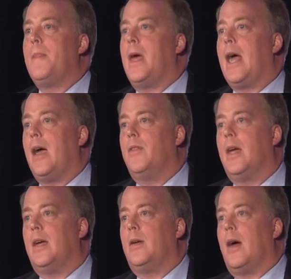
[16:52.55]
And
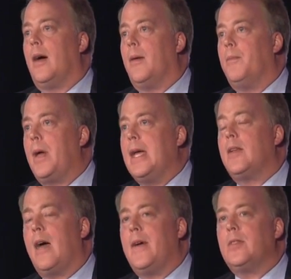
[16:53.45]
they um,
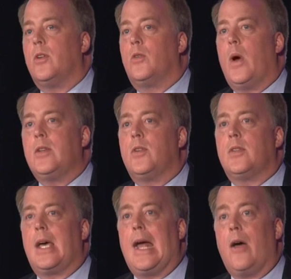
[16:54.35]
have answered
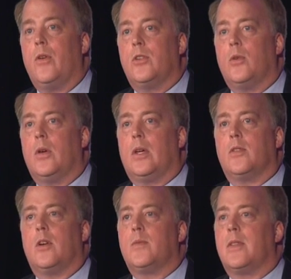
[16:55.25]
questions on how they're doing
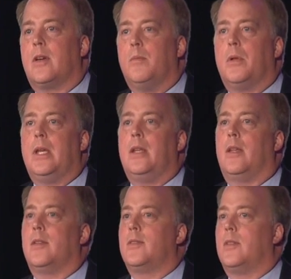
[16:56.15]
in terms of the completeness,